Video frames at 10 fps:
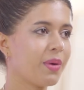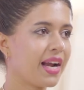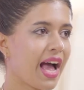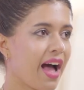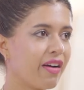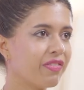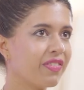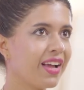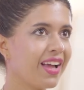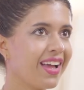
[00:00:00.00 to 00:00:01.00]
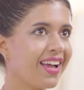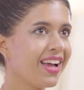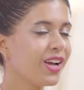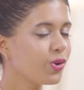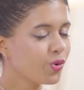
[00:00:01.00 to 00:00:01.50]
you might have.
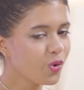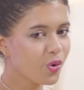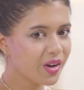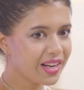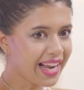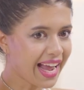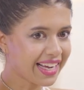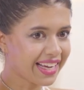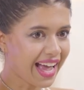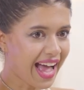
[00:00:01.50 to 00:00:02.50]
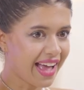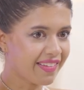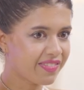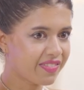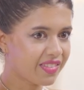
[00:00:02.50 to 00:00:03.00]
You know, like
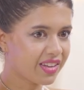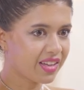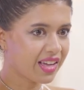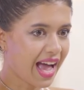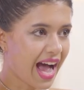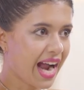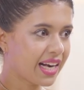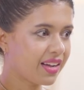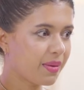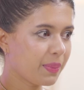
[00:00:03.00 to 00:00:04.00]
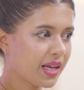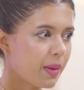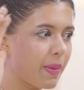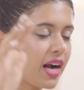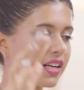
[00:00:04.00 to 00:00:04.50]
I've had
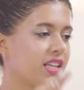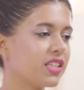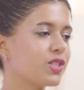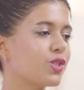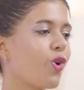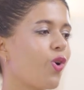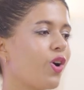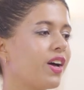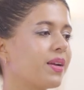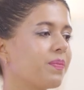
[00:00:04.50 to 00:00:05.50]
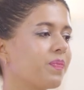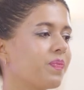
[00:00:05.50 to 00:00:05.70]
makeup artists or